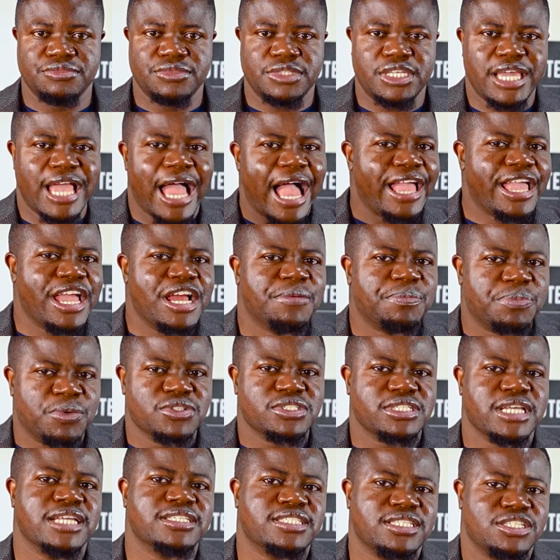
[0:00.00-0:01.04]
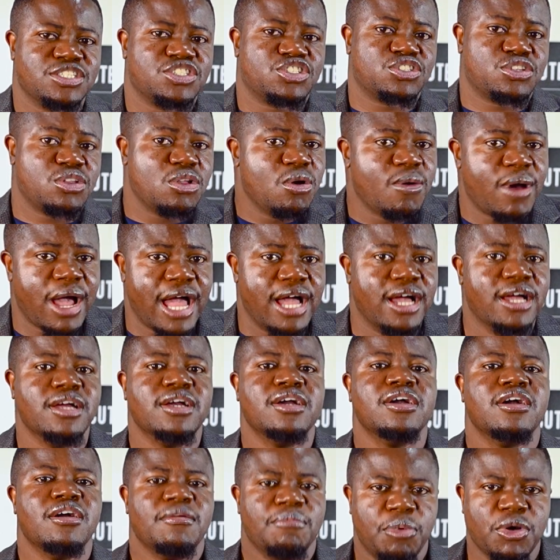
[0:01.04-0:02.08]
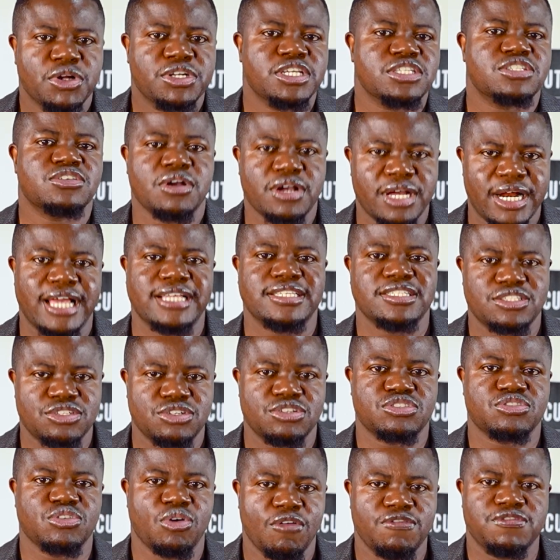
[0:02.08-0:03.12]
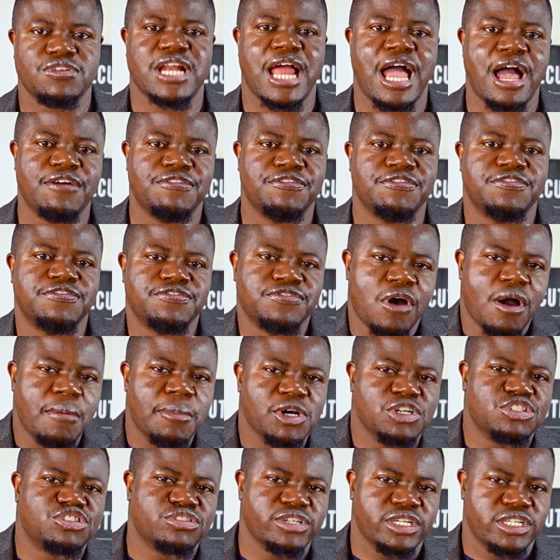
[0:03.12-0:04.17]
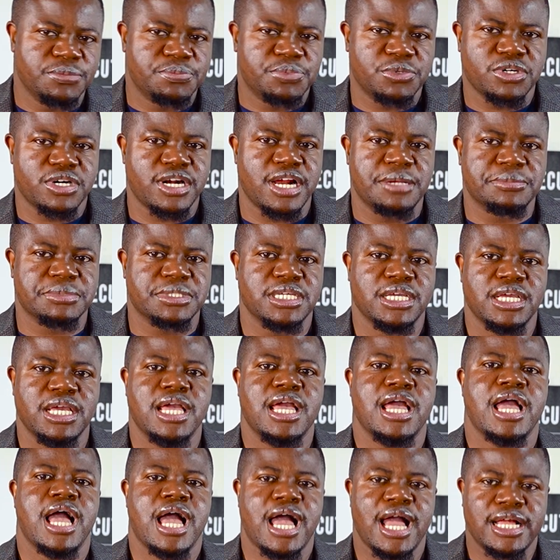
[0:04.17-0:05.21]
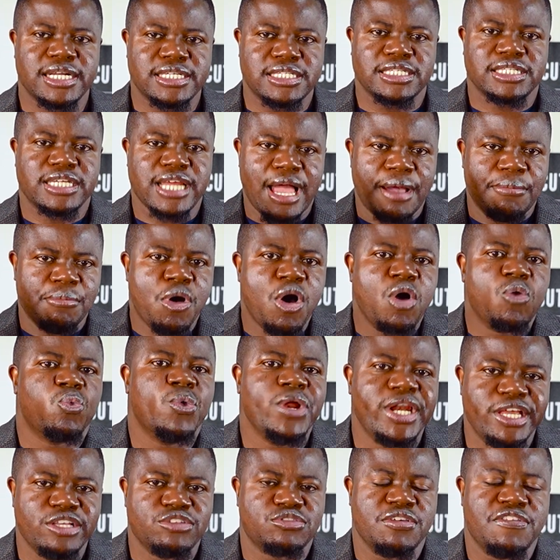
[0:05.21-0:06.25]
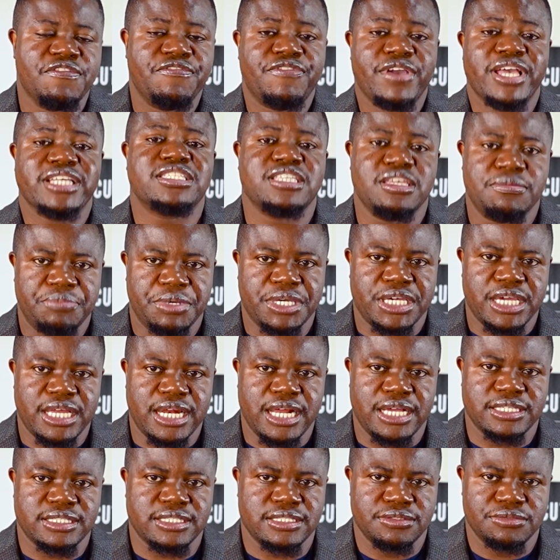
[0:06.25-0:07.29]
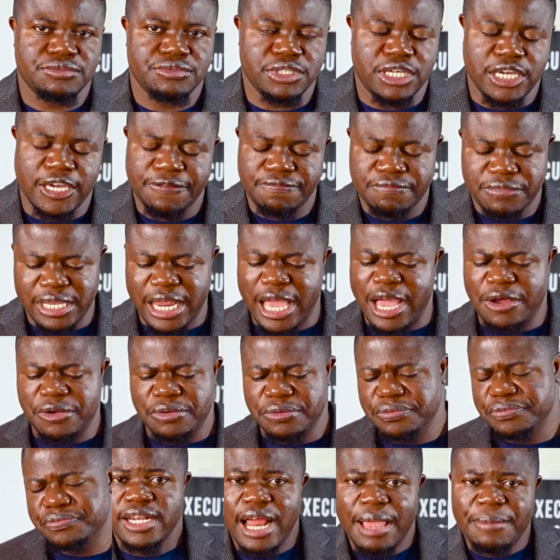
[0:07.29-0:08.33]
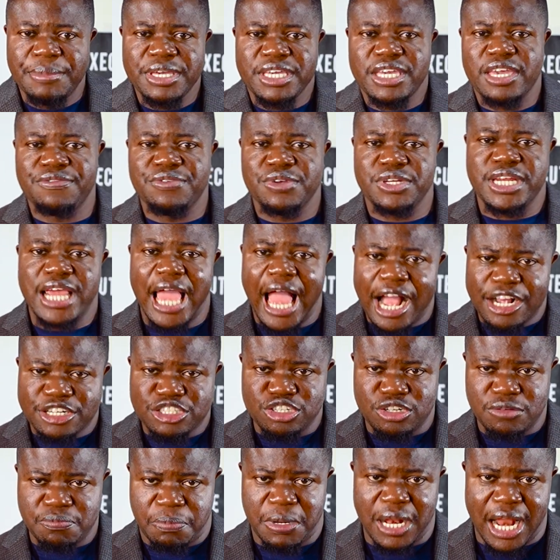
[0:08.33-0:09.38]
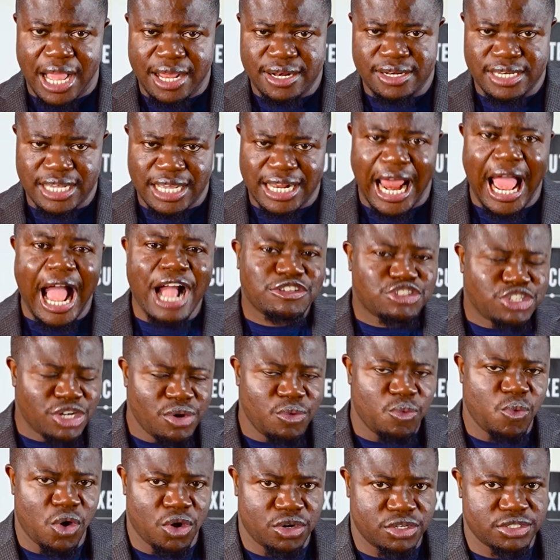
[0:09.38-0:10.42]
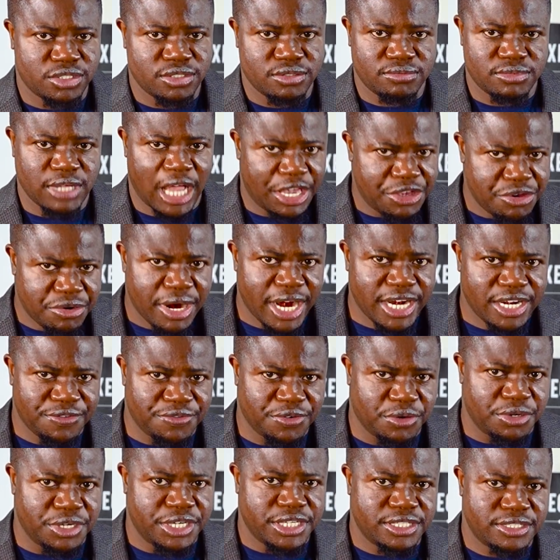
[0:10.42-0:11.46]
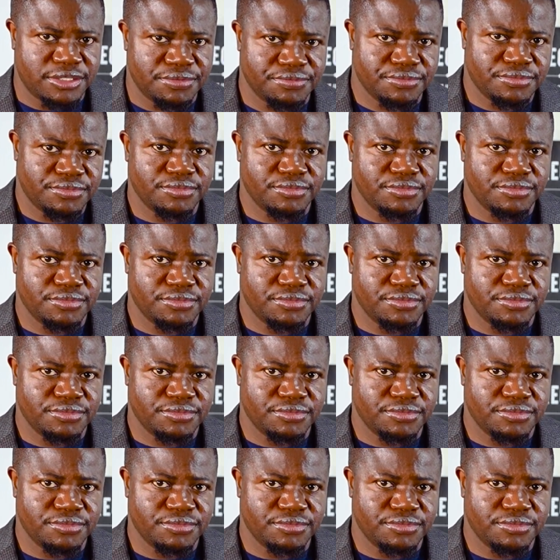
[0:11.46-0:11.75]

The hiring process is slower, but these organizations often have formal training programs and they are more willing to invest in beginners. Okay, now let me give you the action plan that actually works. Are you ready for it?